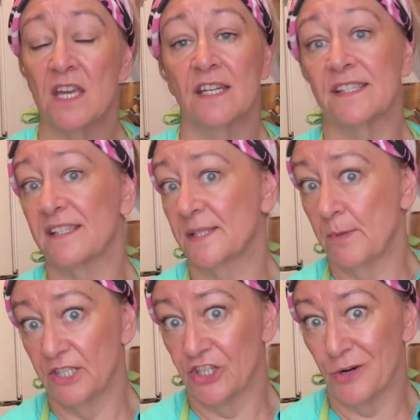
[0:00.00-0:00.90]
Because that's the
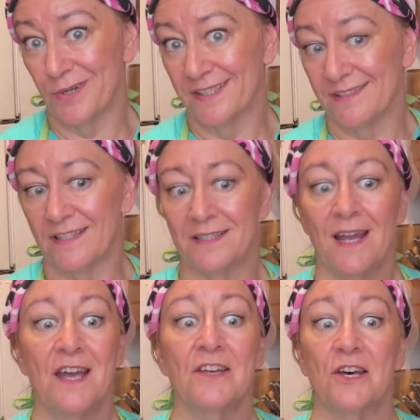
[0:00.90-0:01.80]
big joke, isn't it?
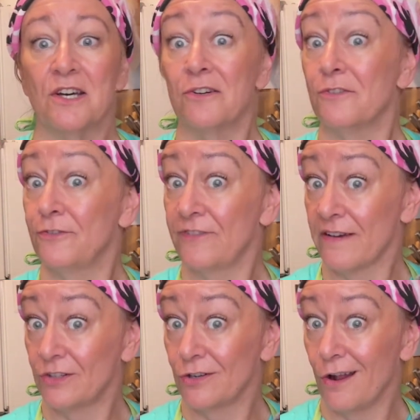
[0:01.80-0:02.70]
A
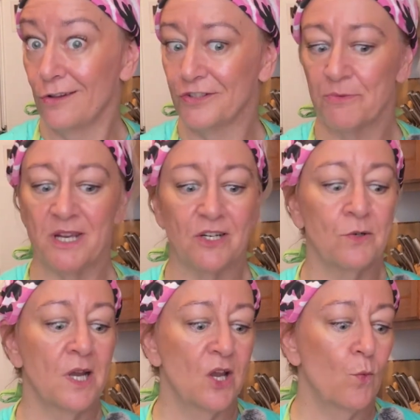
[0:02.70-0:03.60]
$500
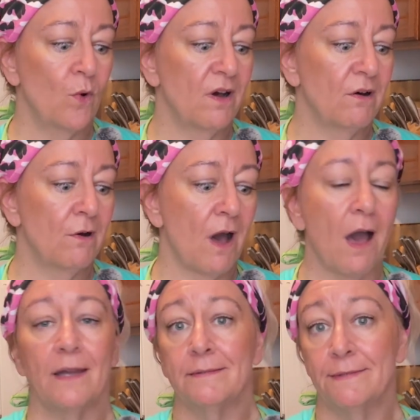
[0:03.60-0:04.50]
tomato. Well,
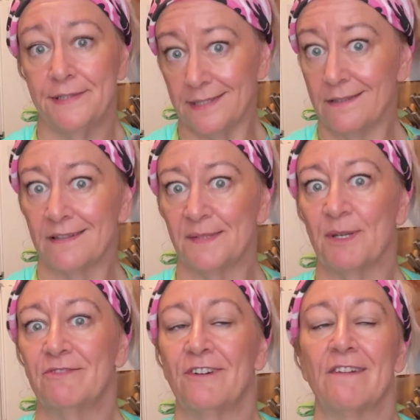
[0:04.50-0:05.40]
I did not
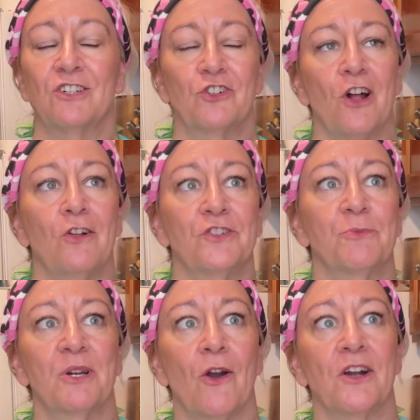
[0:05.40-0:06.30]
spend $500 on
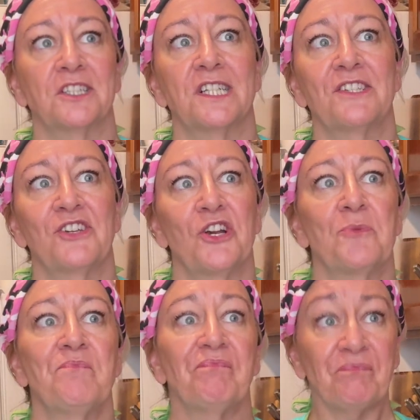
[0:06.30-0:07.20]
my garden this year.